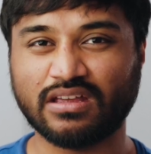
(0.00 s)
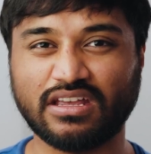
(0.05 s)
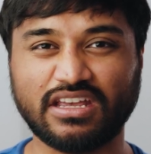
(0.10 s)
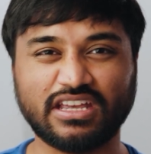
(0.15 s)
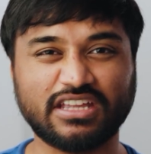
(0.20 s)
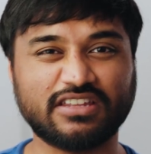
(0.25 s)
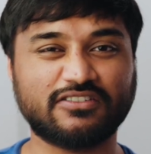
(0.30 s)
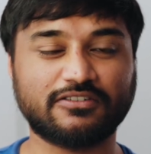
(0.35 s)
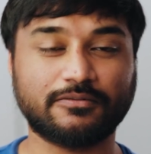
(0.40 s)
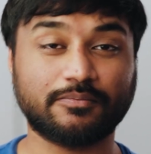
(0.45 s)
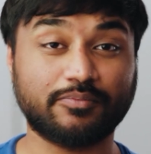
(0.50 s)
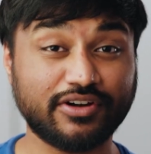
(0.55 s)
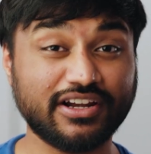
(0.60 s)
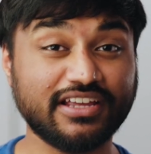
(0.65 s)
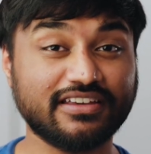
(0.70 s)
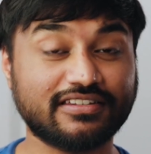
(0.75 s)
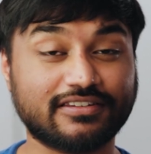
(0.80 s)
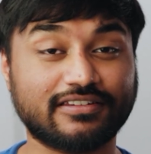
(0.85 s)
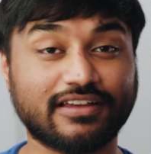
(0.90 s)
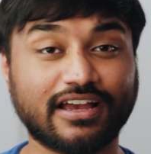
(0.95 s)
It's
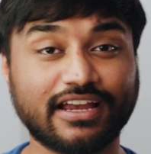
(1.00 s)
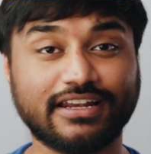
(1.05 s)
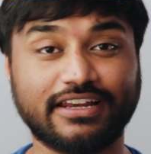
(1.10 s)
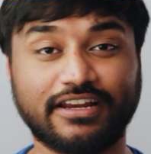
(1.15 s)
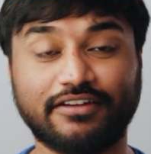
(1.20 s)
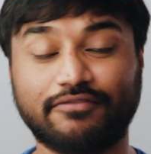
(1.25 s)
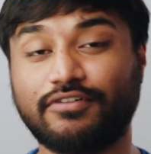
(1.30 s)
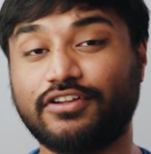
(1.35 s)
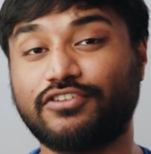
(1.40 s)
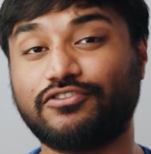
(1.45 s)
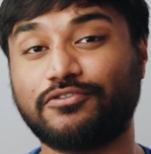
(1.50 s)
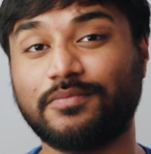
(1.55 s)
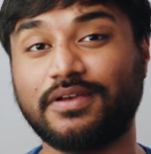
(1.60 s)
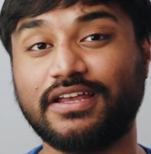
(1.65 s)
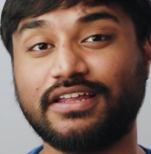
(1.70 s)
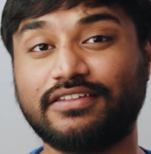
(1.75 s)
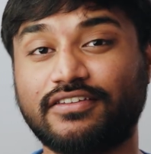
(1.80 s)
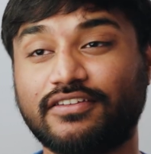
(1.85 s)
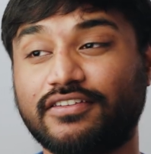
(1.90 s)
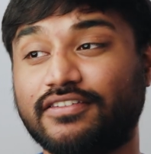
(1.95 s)
pretty silent, which
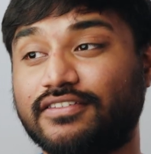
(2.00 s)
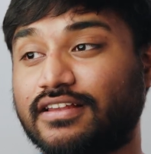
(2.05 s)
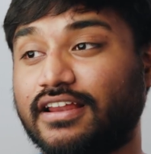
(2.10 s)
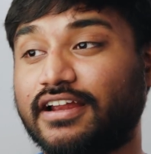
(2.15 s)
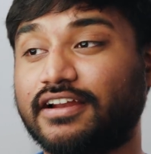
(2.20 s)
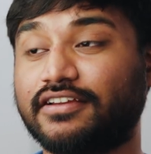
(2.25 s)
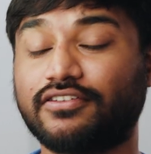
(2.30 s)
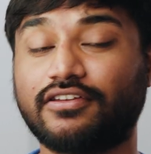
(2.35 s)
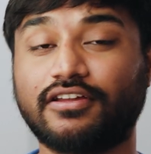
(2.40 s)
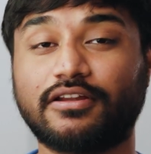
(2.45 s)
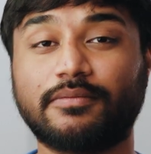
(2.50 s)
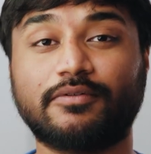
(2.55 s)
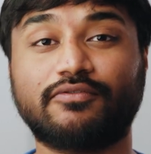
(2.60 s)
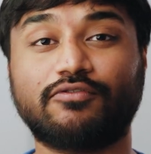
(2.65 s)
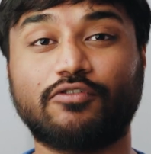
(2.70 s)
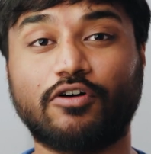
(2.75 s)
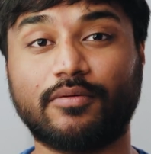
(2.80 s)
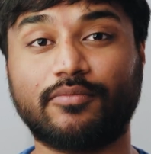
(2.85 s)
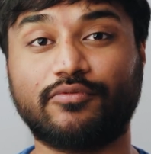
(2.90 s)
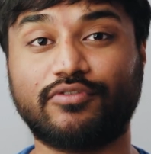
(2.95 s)
means this light is going to
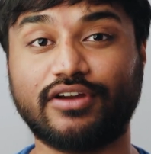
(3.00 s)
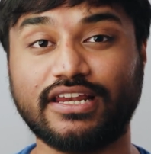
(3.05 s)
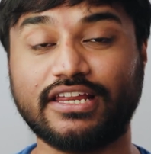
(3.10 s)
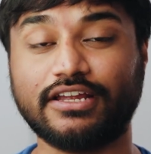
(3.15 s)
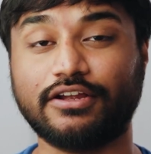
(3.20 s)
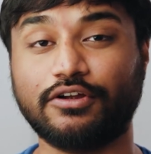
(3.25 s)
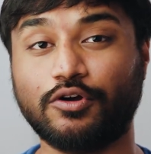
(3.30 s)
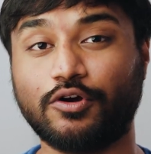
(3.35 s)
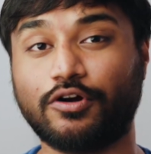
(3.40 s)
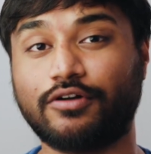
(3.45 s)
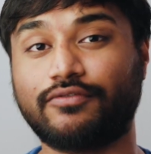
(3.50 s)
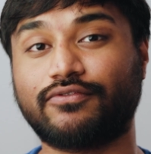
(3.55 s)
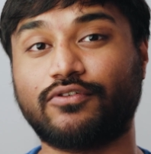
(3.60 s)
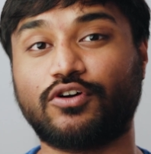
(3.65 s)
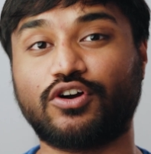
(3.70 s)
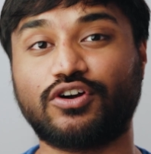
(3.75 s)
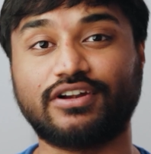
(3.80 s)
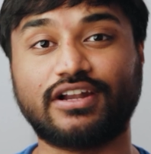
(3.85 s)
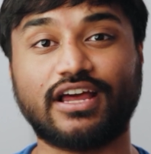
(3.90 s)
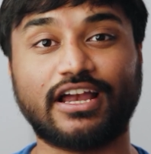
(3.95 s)
perform really good
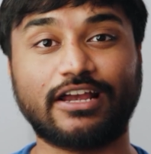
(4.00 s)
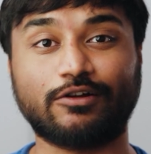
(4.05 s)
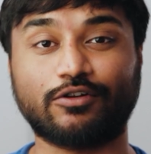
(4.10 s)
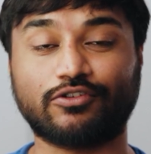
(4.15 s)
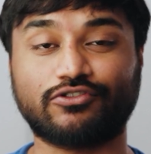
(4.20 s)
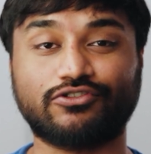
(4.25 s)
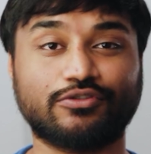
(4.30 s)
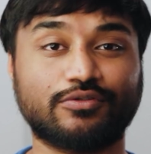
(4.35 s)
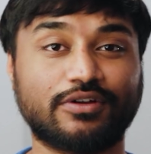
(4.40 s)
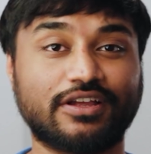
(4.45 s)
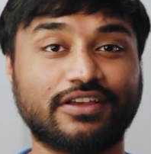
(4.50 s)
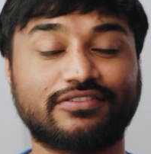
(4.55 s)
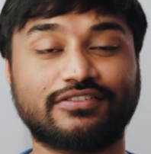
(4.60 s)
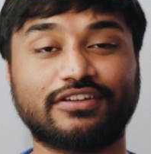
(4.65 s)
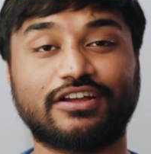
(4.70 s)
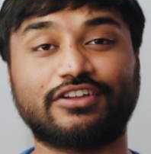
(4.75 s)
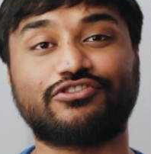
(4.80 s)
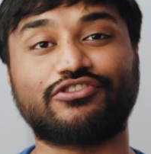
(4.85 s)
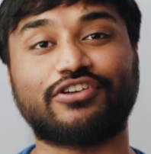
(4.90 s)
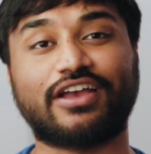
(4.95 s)
for dialogue shooting
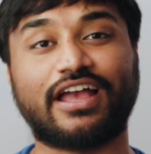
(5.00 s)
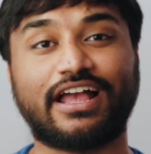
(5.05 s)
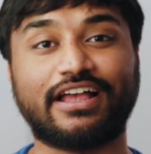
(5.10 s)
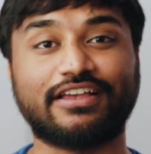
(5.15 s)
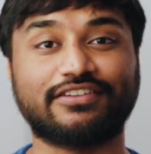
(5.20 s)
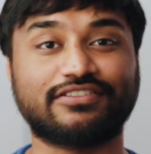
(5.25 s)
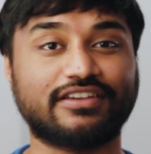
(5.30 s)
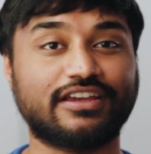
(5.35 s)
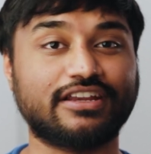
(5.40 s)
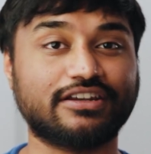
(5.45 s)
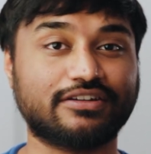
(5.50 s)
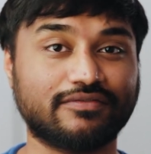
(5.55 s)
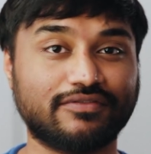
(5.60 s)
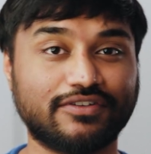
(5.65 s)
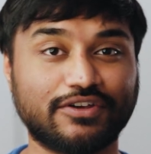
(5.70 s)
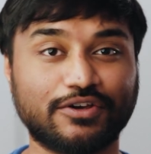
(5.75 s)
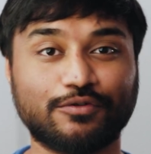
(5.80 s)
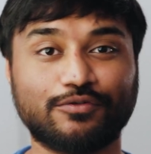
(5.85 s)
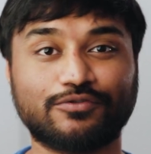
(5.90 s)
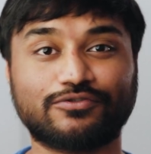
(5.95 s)
such as
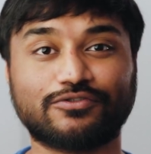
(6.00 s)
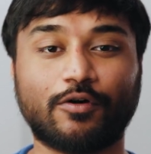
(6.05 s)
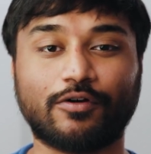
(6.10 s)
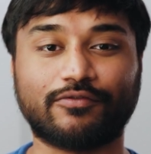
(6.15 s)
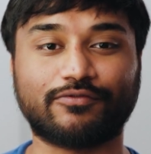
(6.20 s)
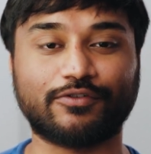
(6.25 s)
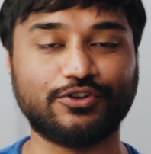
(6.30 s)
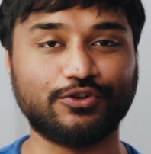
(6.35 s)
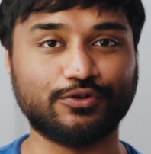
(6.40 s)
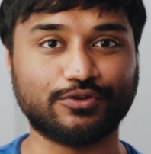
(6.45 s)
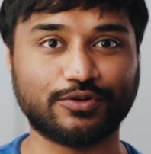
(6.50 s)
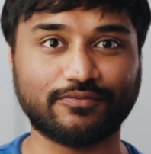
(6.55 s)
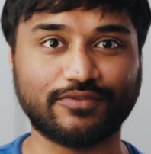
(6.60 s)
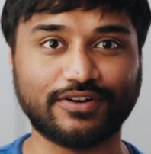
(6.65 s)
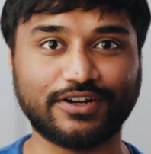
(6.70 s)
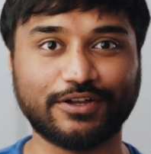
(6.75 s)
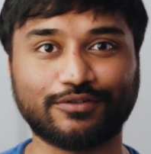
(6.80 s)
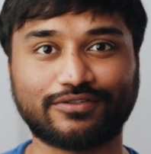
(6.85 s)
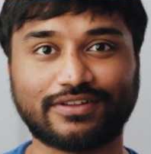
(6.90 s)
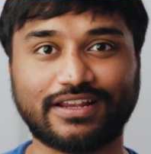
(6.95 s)
interviews or for YouTube
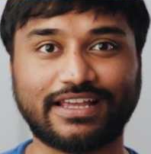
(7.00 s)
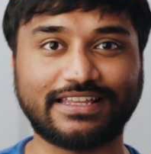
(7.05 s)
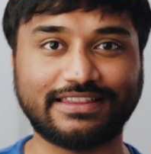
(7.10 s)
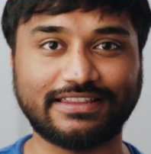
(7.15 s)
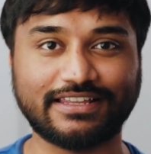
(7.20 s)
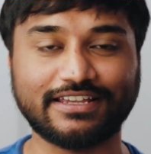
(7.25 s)
videos like